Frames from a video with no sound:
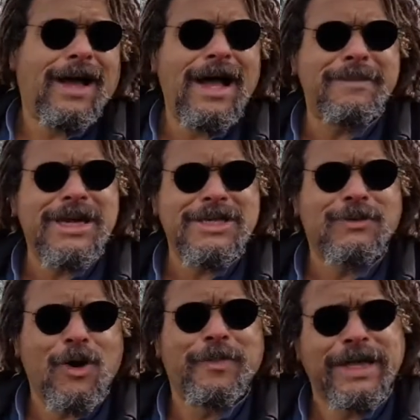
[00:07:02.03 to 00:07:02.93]
I might as
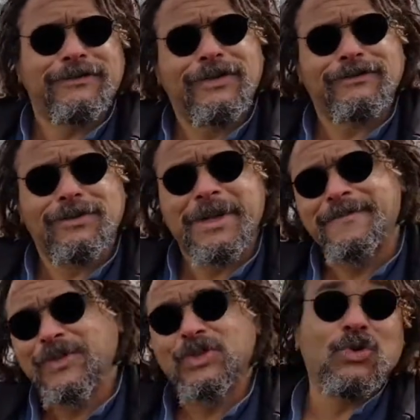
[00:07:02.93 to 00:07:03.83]
well benefit from
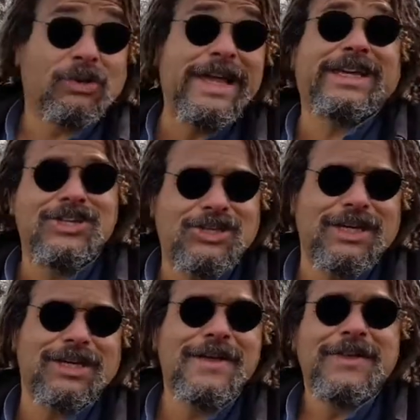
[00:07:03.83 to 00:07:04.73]
it. So like and
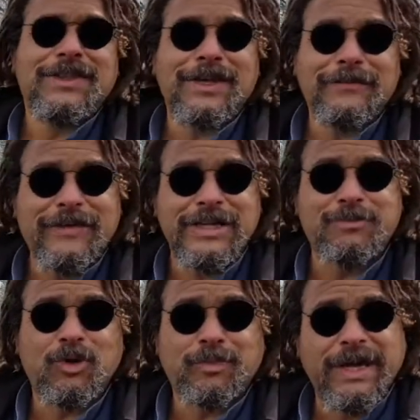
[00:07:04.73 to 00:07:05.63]
share the
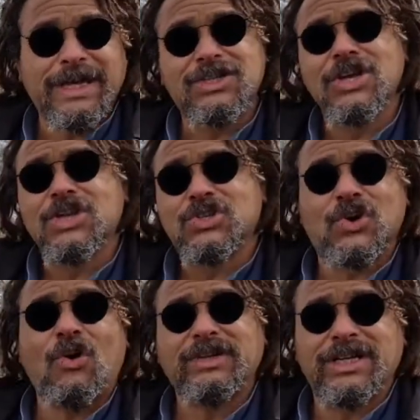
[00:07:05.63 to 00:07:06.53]
Facebook page,
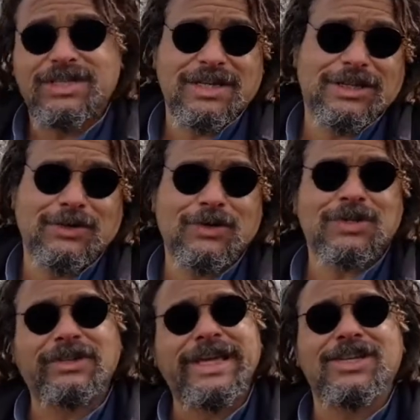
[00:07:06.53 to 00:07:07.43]
Scotland History
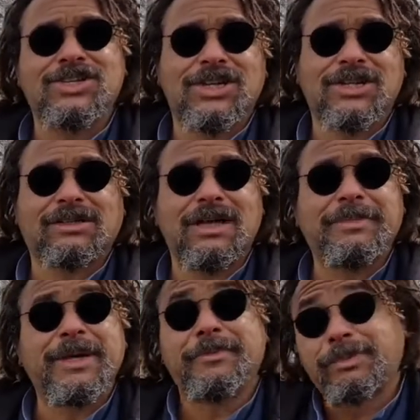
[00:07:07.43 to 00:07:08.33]
Tours, like and share the
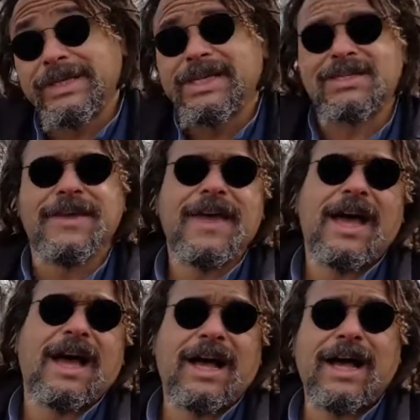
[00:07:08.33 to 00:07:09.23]
clip, and please
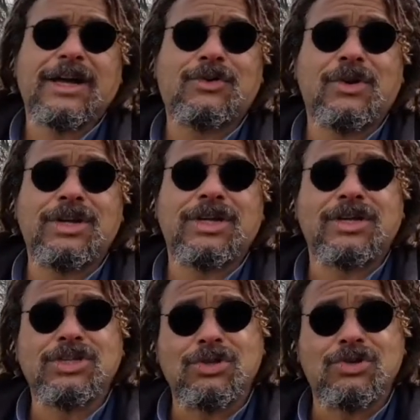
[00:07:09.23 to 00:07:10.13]
go on
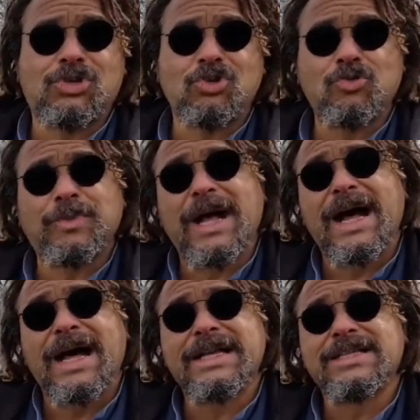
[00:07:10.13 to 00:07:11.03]
to YouTube
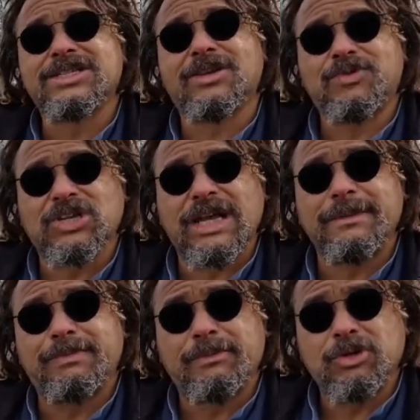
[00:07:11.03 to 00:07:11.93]
and
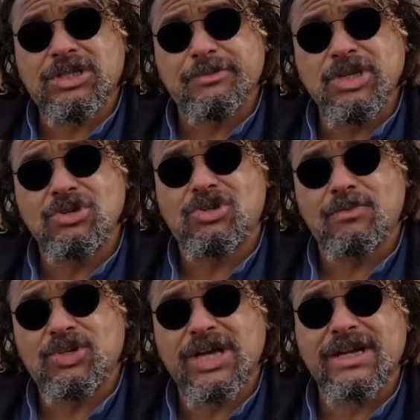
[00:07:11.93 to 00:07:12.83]
subscribe to my
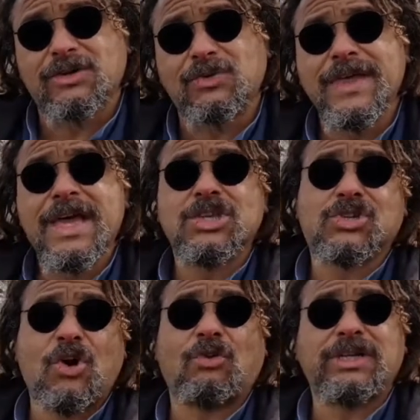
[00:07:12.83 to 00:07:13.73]
YouTube channel,
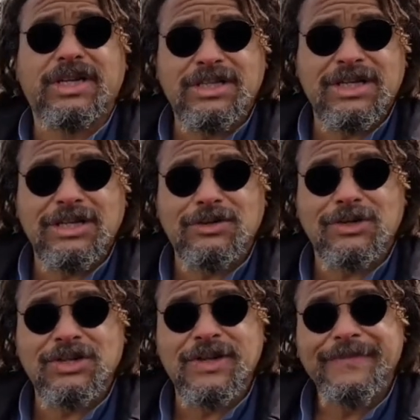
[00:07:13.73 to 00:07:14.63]
Scotland History
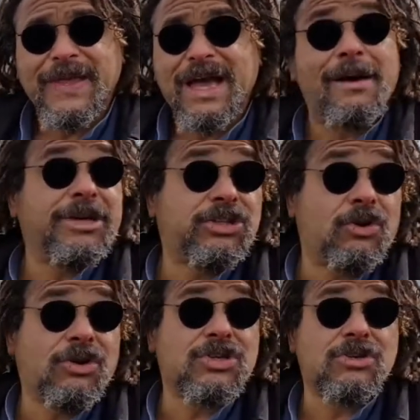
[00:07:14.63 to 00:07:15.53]
Tours. I mean,
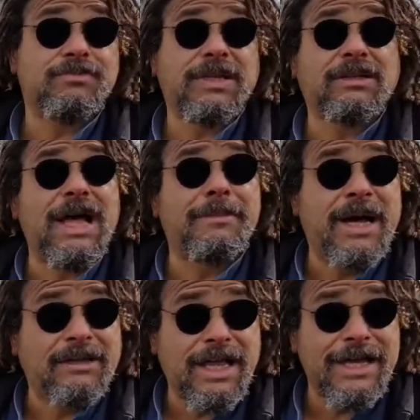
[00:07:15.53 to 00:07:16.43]
Doc is going to be
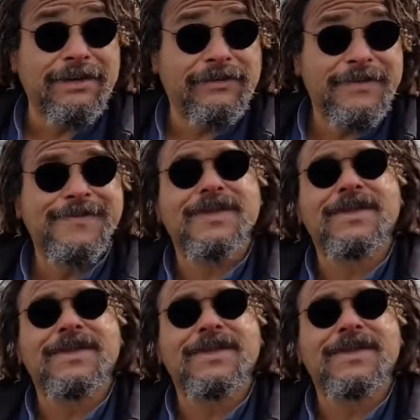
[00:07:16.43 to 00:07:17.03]
Lama Live.